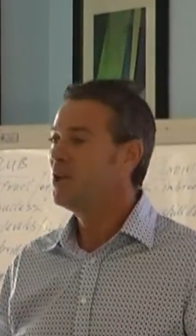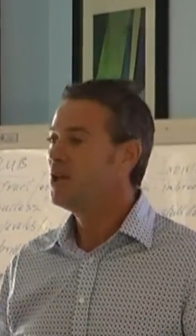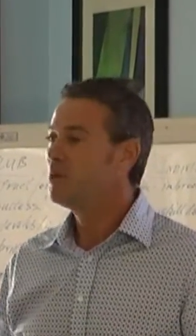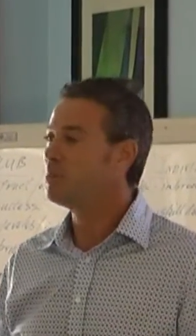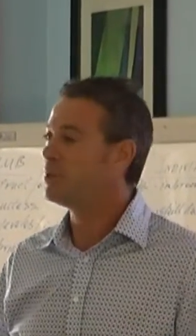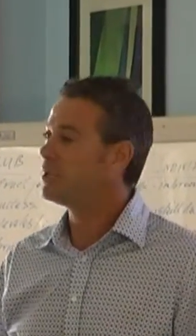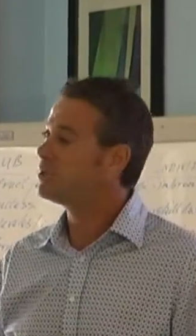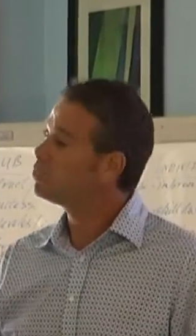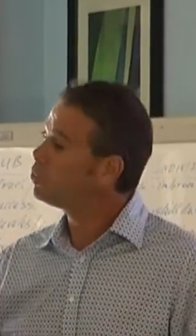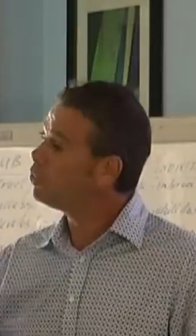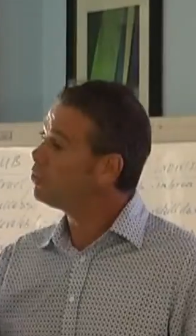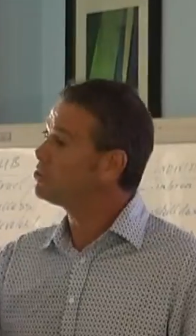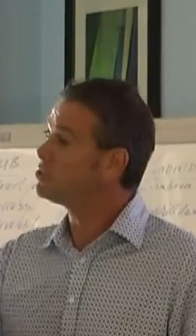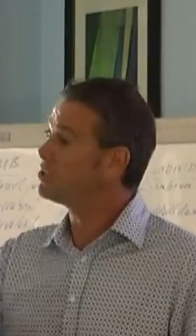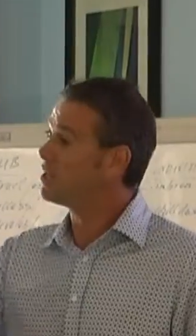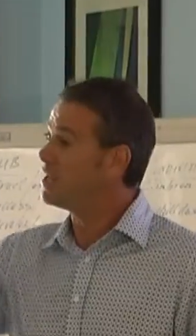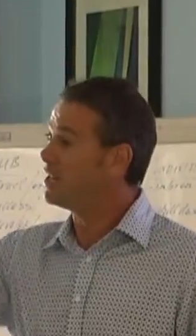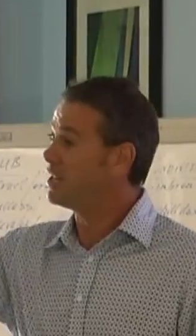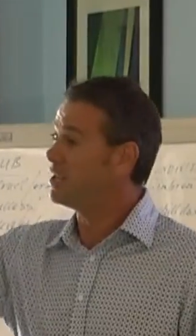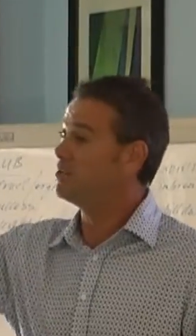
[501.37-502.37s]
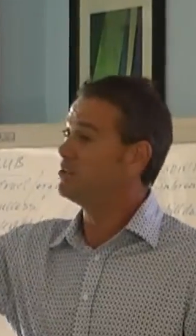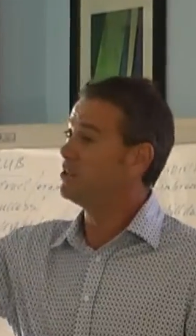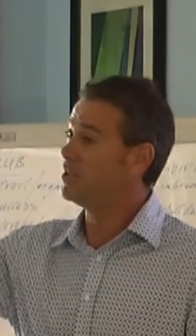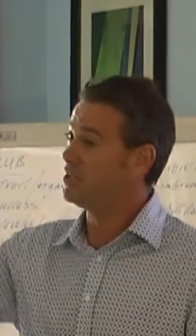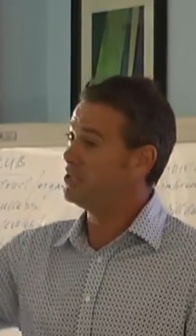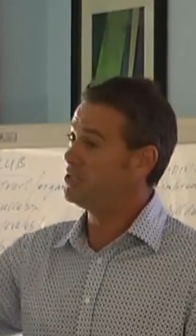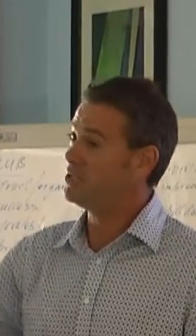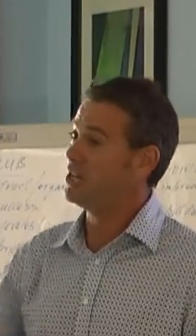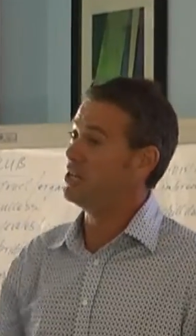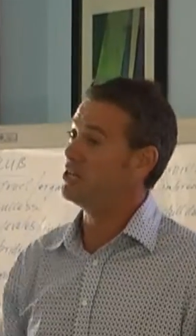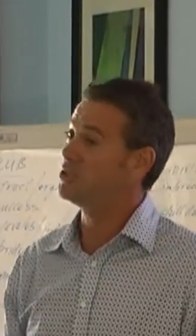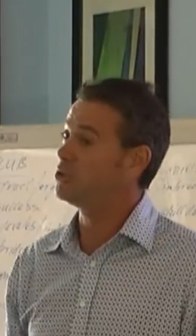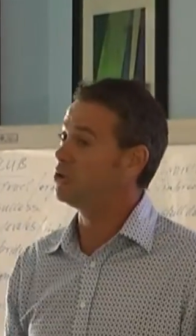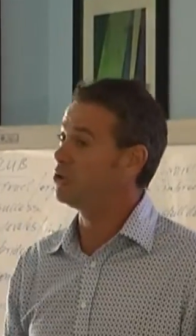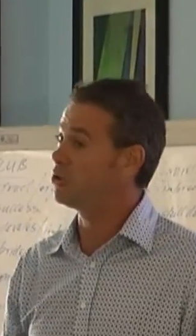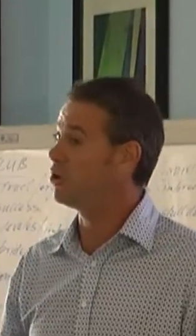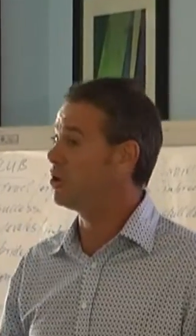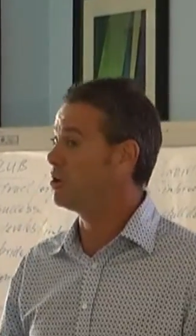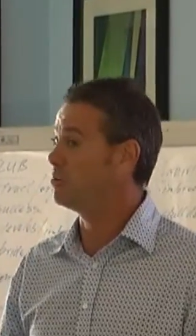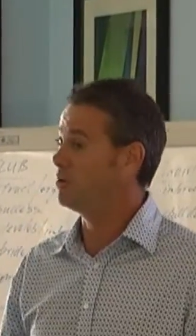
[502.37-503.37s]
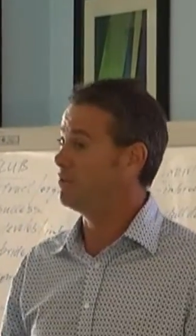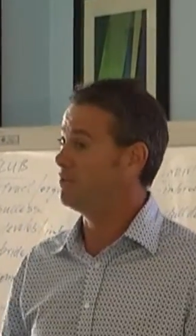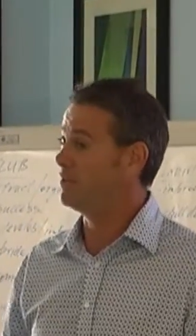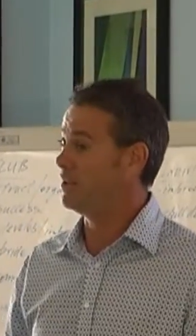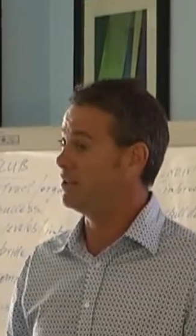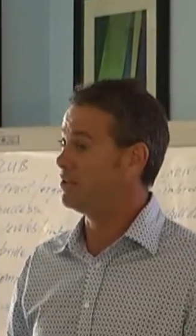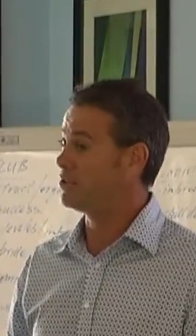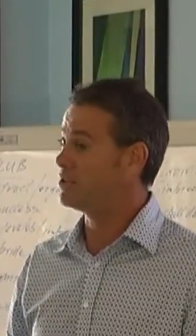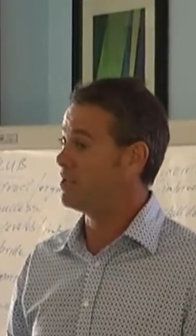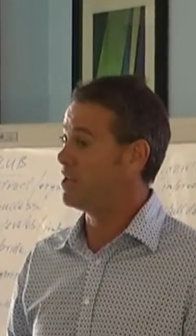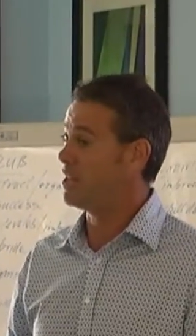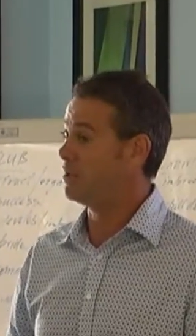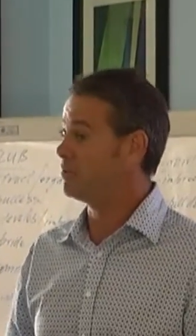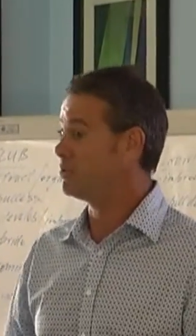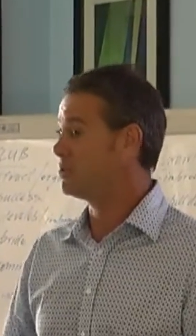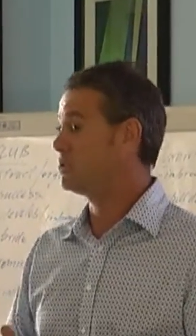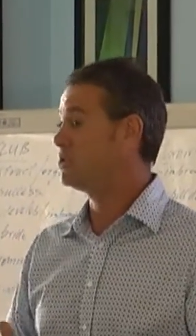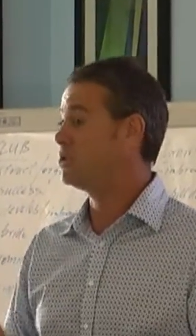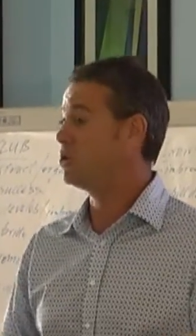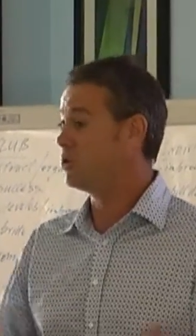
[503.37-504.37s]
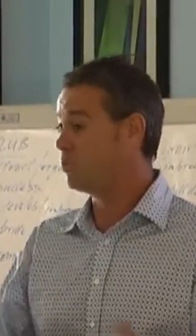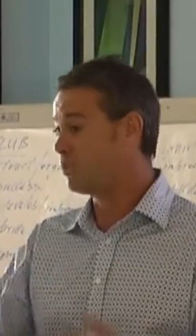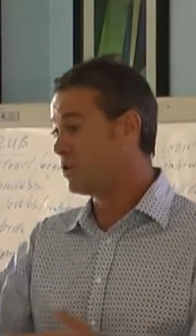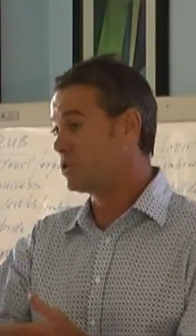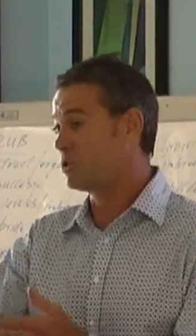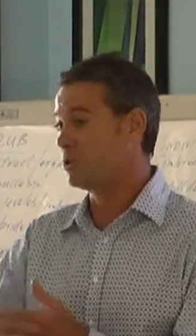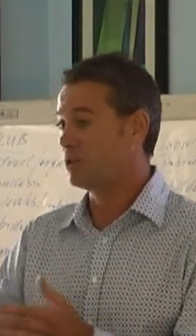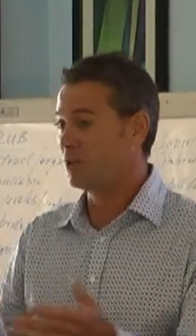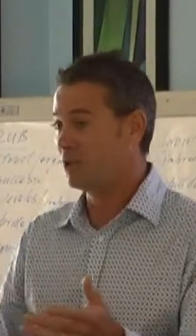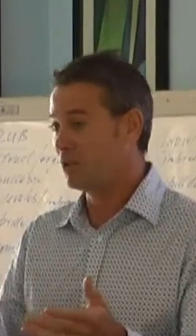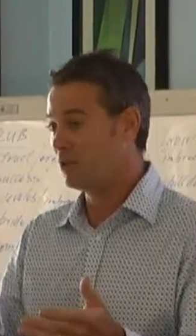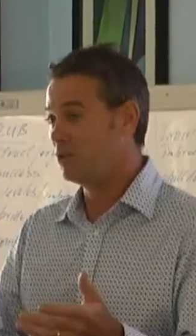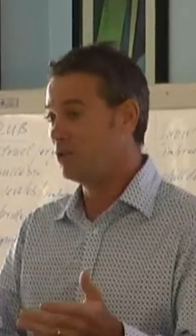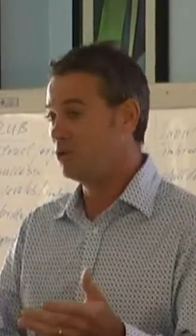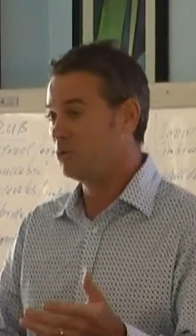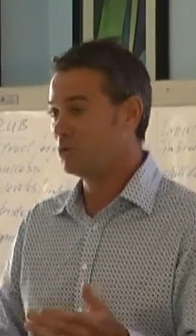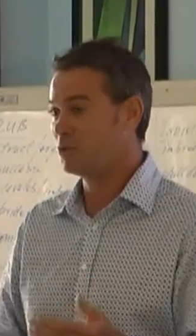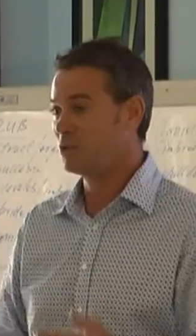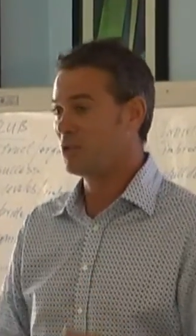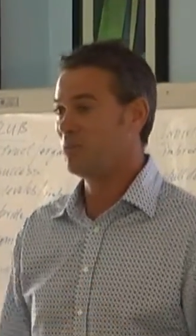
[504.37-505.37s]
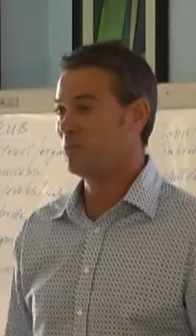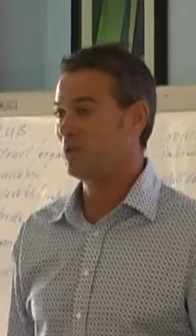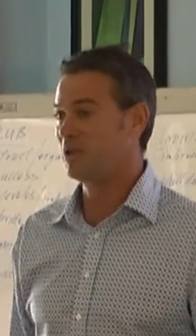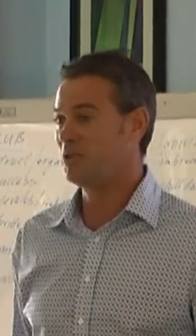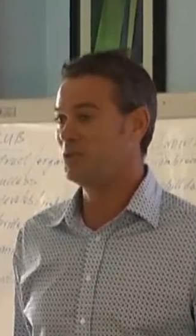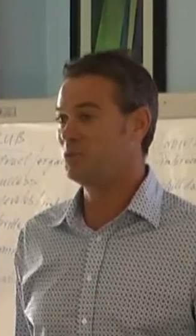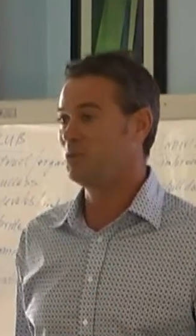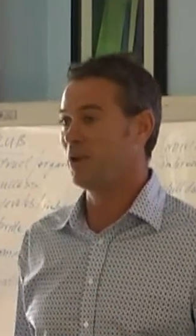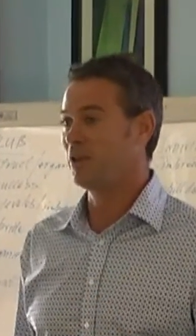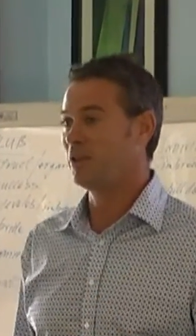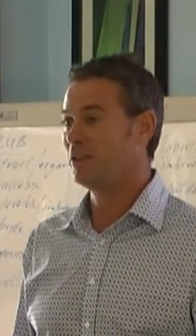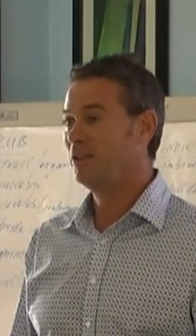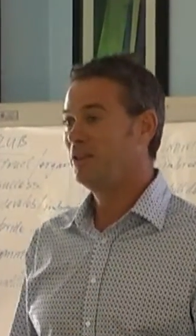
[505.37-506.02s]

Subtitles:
But towards the end, he said he sort of got a bit of an understanding. There was a certain whistle that he knew was coming his way.